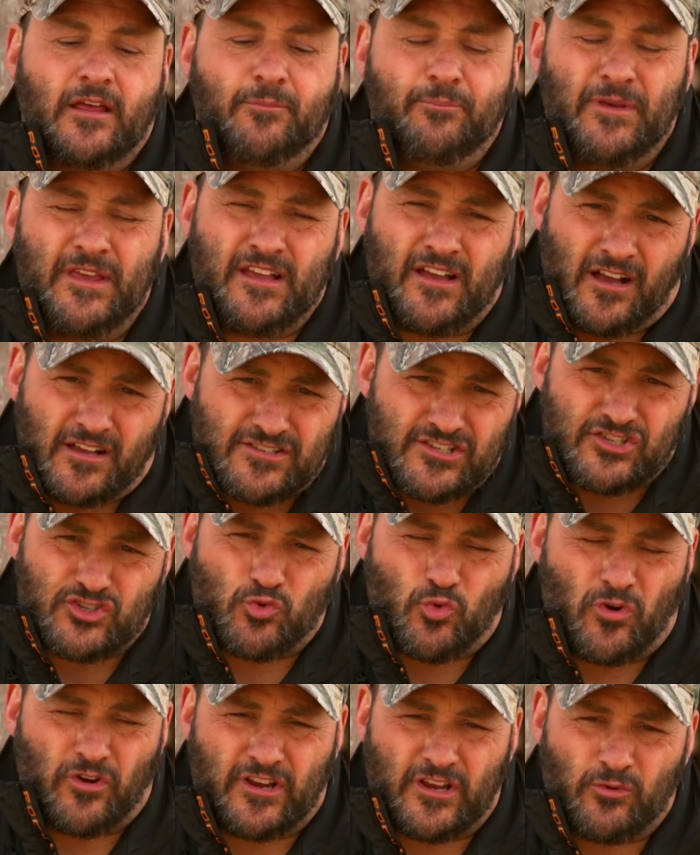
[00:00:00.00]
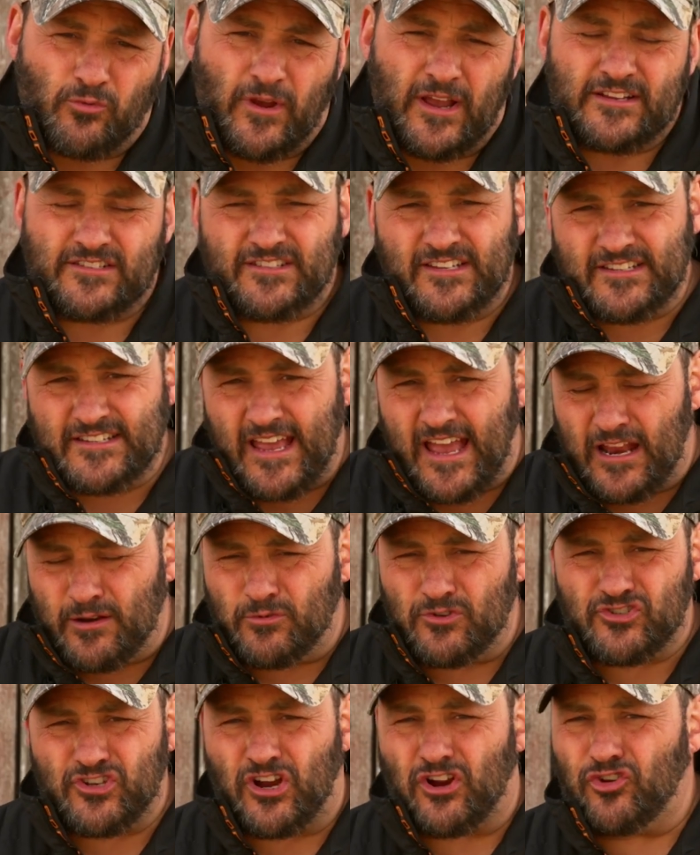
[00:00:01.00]
Because it's working ranch, these
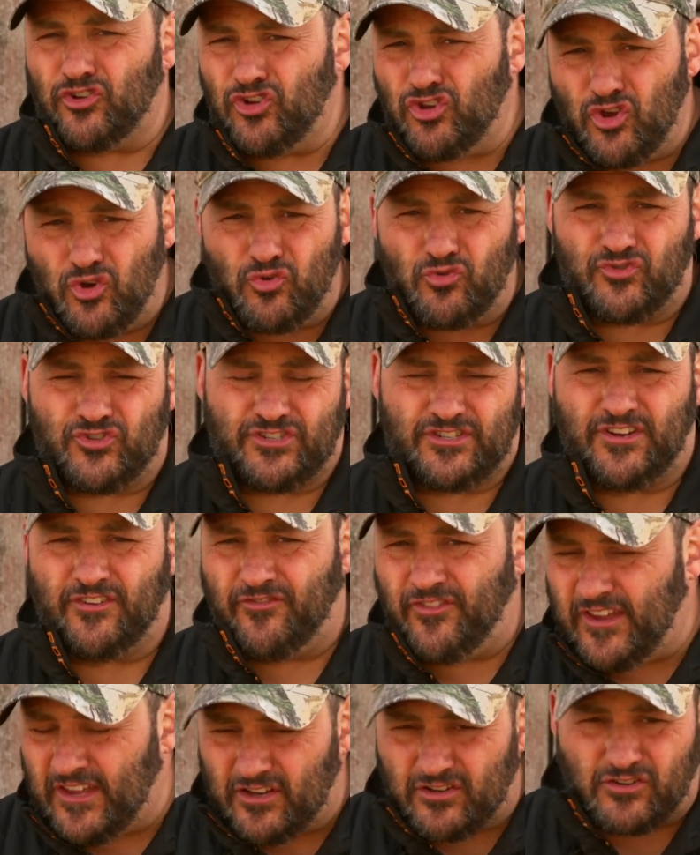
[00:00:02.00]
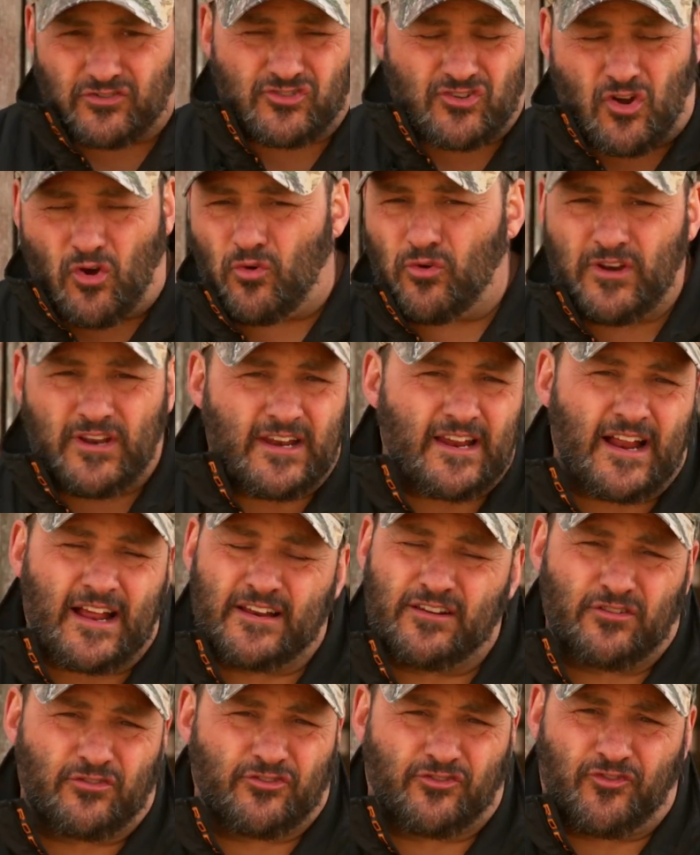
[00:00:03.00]
animals are used to vehicles going in and out
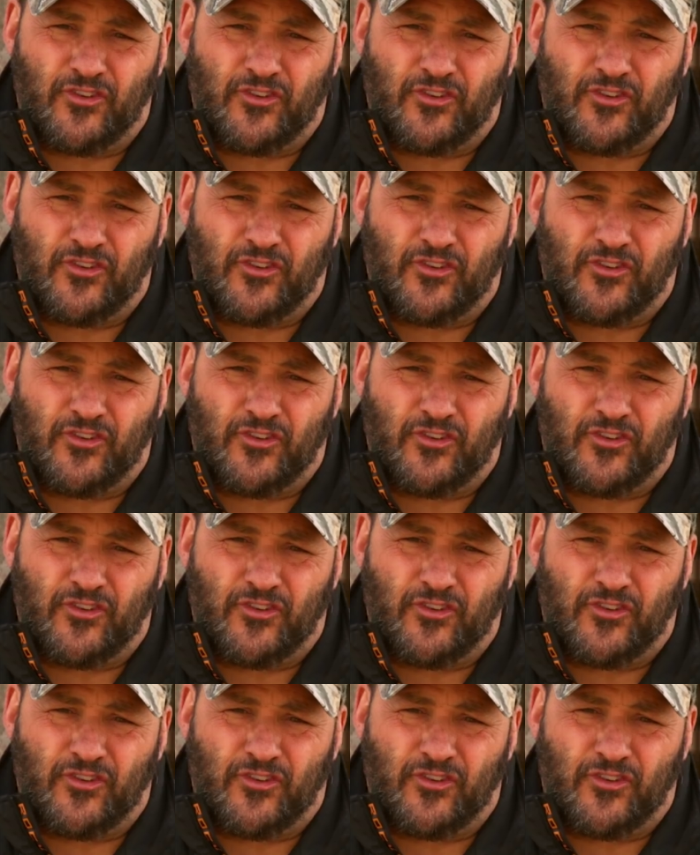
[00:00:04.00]
of those